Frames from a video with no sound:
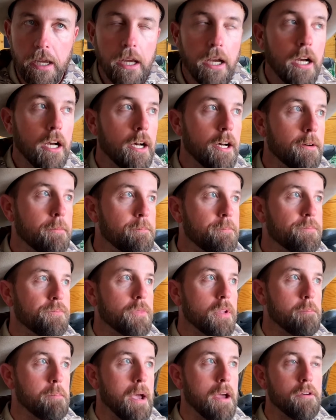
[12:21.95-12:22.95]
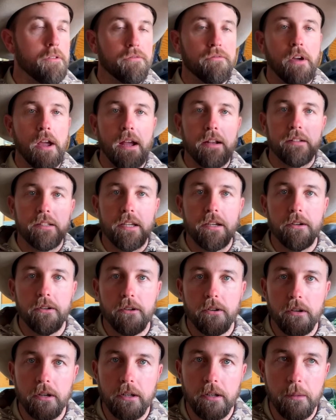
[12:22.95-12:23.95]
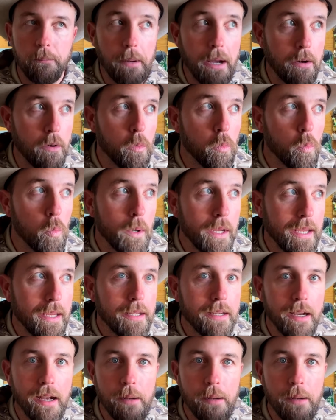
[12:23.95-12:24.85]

Matter of fact, here in about a week,